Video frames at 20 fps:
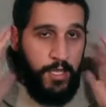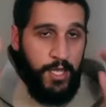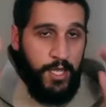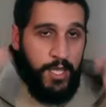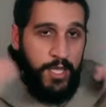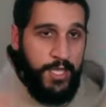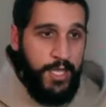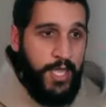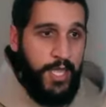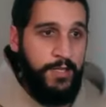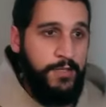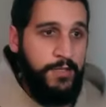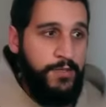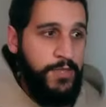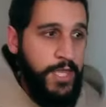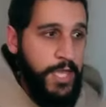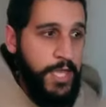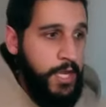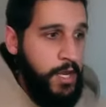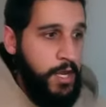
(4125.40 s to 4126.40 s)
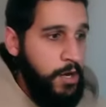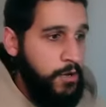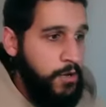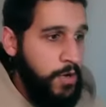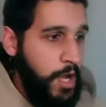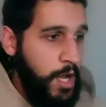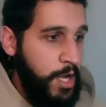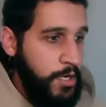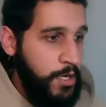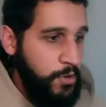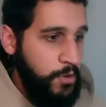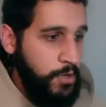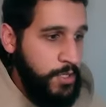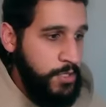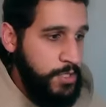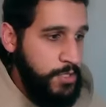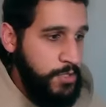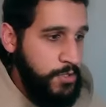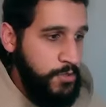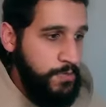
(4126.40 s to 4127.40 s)
again, they are not
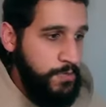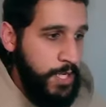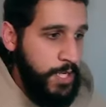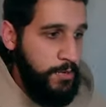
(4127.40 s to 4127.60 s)
going to be